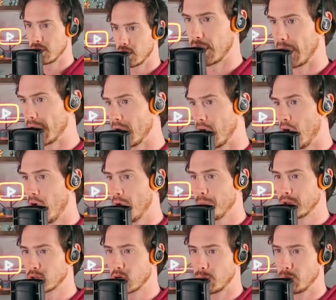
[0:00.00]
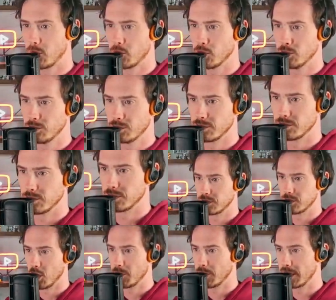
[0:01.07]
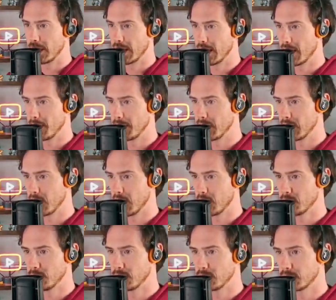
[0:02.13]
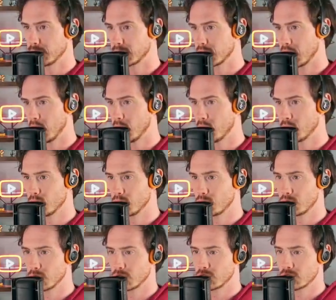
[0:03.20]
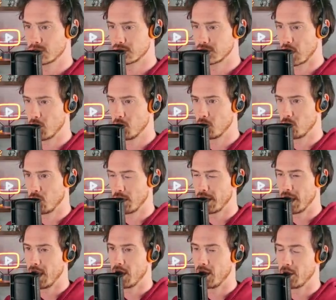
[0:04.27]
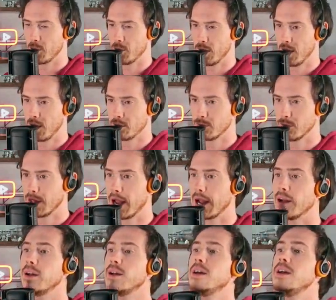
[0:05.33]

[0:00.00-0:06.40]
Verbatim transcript: Okay, I'm in trouble. Nobody can hear me, though. So, just don't worry. Oh, well, that...